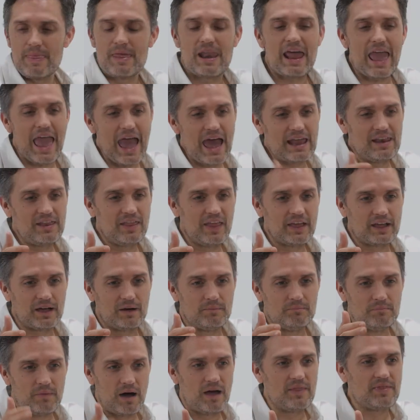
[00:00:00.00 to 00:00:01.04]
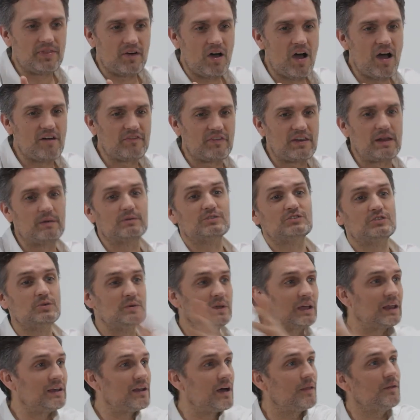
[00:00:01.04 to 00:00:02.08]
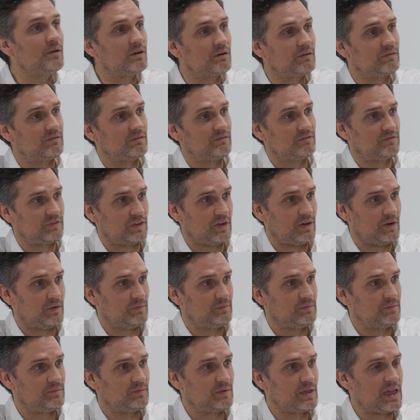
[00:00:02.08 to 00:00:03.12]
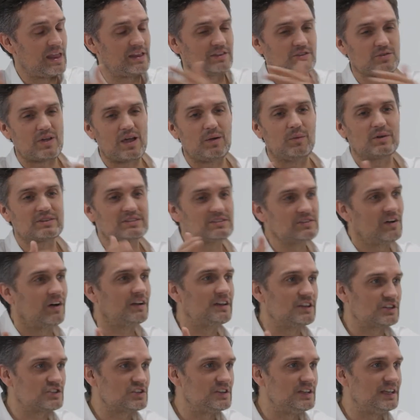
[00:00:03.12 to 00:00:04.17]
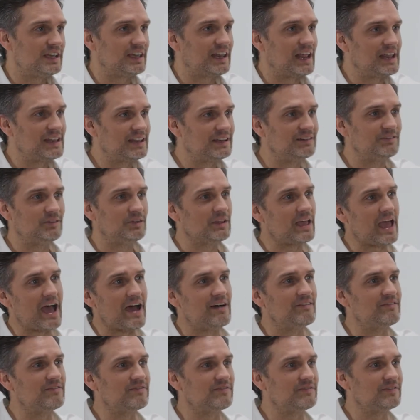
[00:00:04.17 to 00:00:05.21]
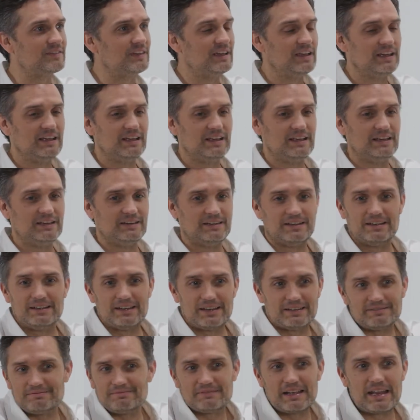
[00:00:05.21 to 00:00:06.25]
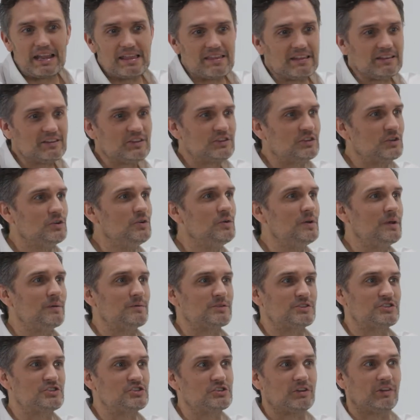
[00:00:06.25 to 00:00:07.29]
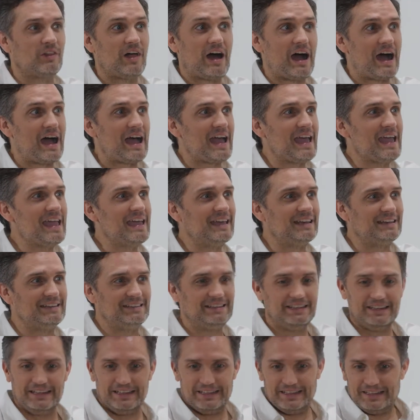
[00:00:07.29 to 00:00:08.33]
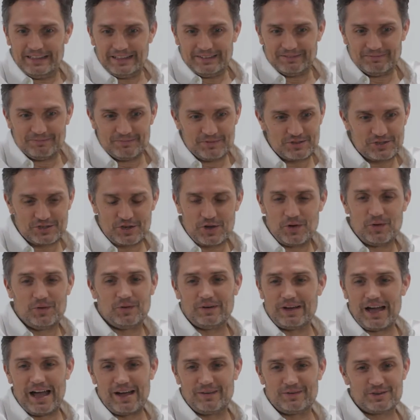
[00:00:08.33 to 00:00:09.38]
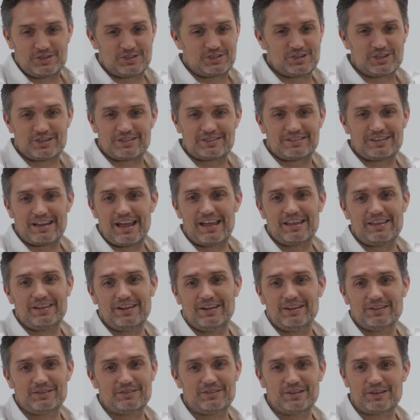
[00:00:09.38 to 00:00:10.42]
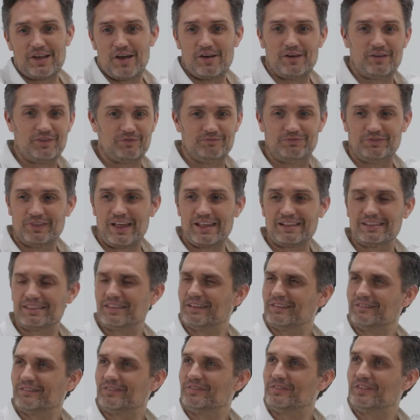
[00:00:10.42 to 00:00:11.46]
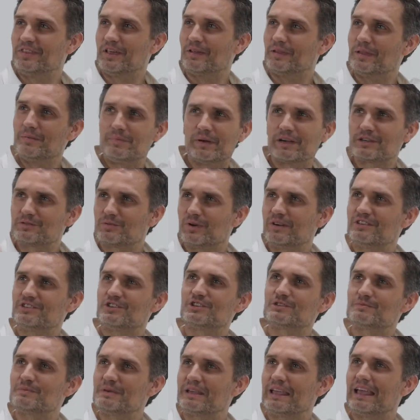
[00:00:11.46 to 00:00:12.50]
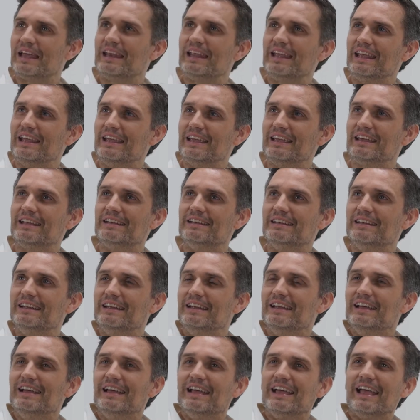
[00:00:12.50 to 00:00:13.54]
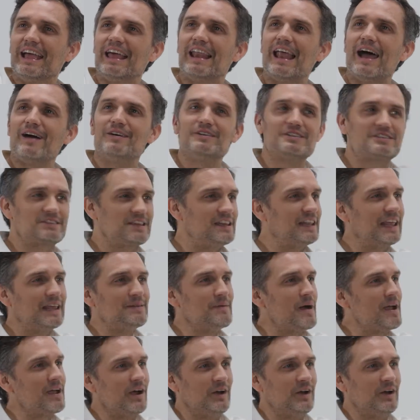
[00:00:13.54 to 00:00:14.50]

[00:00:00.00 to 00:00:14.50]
I had like a month off, and I was doing another film, and so I wasn't auditioning, and I didn't really have anything to do, and it was July, and so I was just like the Olympics were just beginning, and I was sitting in my